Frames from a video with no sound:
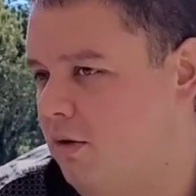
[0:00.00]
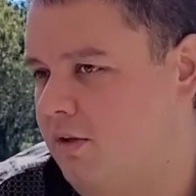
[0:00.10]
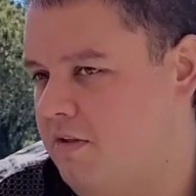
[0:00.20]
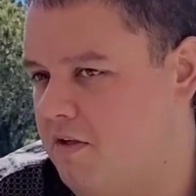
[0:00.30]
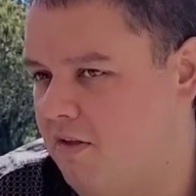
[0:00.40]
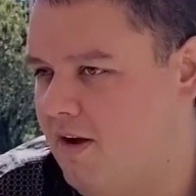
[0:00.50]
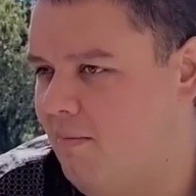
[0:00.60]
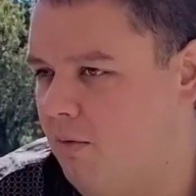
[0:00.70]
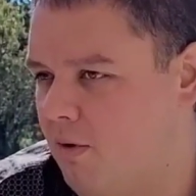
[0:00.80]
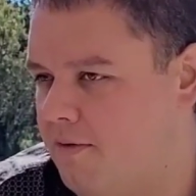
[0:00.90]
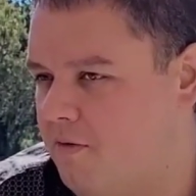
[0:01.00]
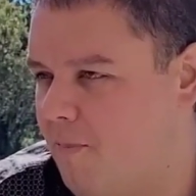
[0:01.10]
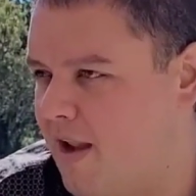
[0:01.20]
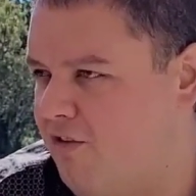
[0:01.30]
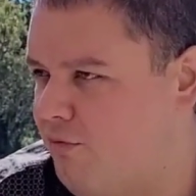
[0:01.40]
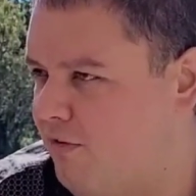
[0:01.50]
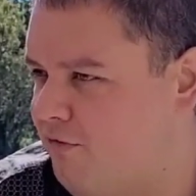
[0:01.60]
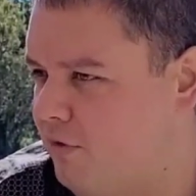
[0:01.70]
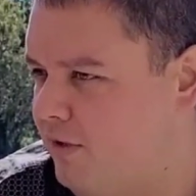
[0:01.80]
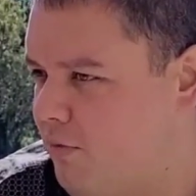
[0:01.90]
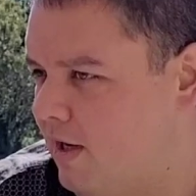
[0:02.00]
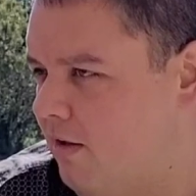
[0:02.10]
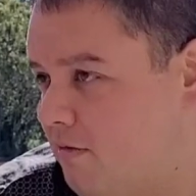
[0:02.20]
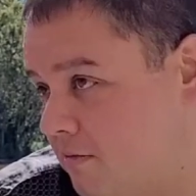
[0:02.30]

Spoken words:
So this is the number one Spanish restaurant in the Redlands.